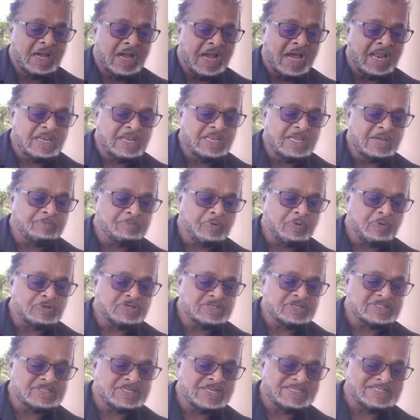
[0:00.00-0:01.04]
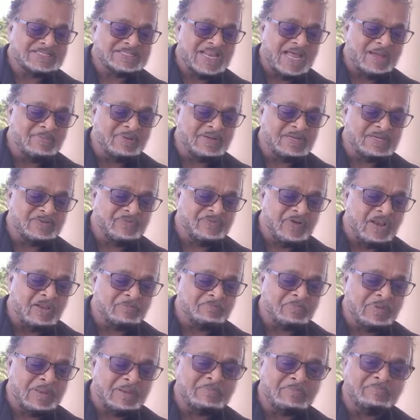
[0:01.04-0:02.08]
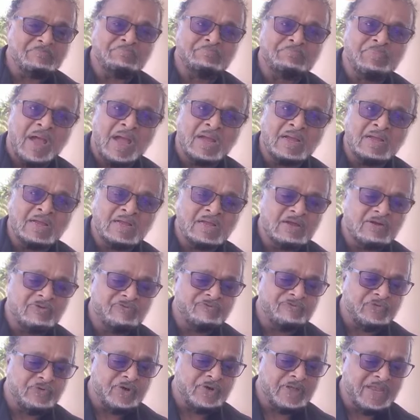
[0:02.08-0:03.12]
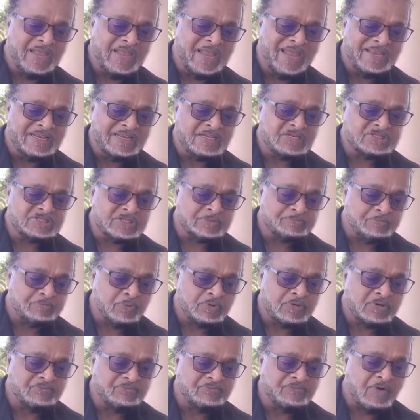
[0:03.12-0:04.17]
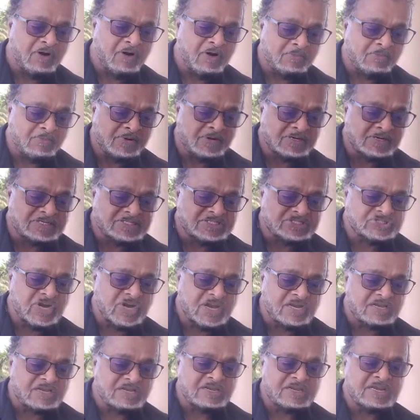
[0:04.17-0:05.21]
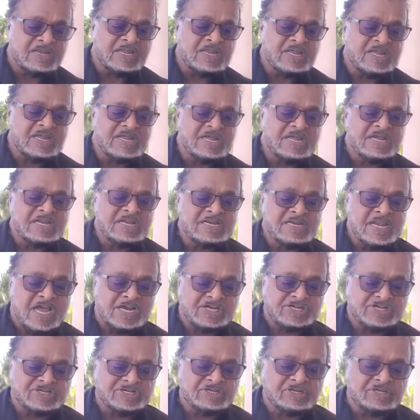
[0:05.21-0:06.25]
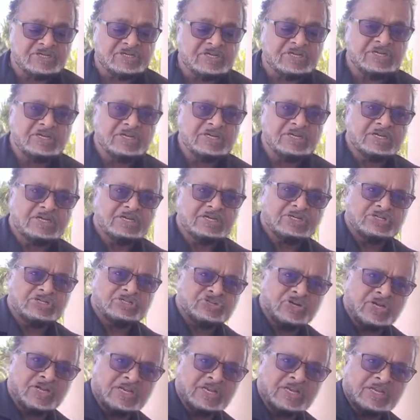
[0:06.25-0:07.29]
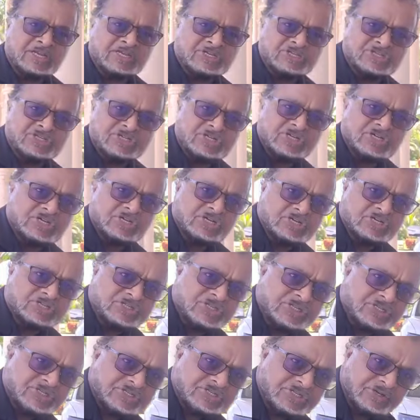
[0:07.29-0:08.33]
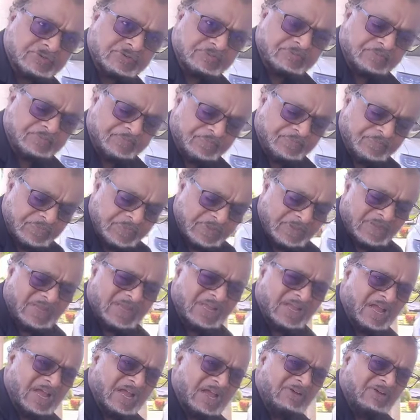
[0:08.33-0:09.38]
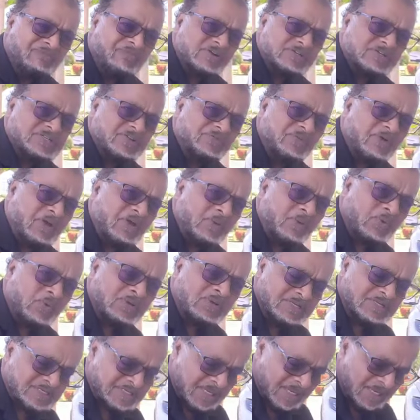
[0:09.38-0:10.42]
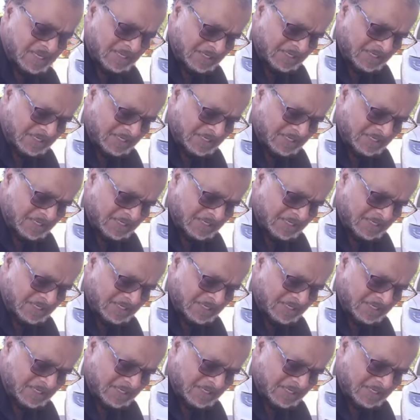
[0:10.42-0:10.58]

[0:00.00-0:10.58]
Ali approaches the Islamic Development Bank for aid to support the farmers, strengthen national drainage system. First of all, I want to say,